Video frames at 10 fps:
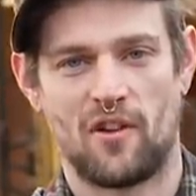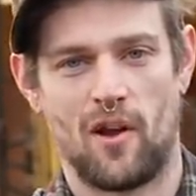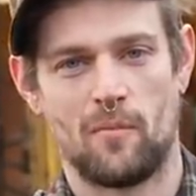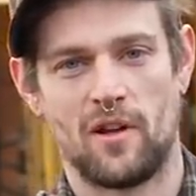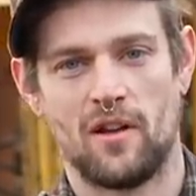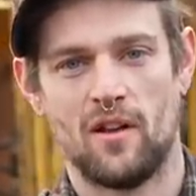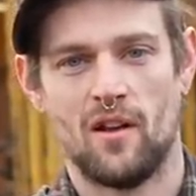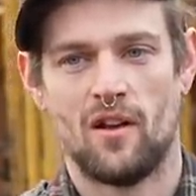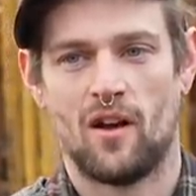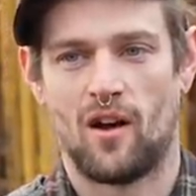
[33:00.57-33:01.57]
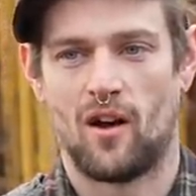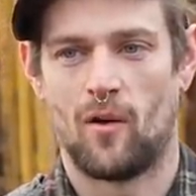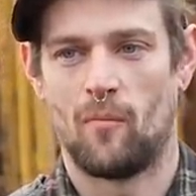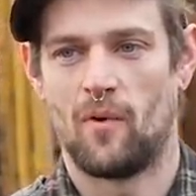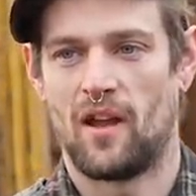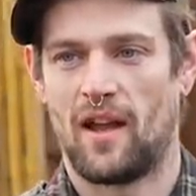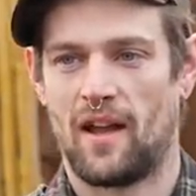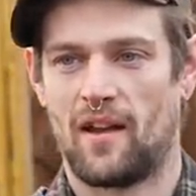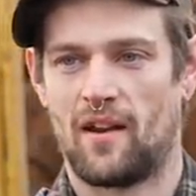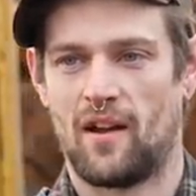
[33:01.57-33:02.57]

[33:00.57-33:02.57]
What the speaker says: on me. I want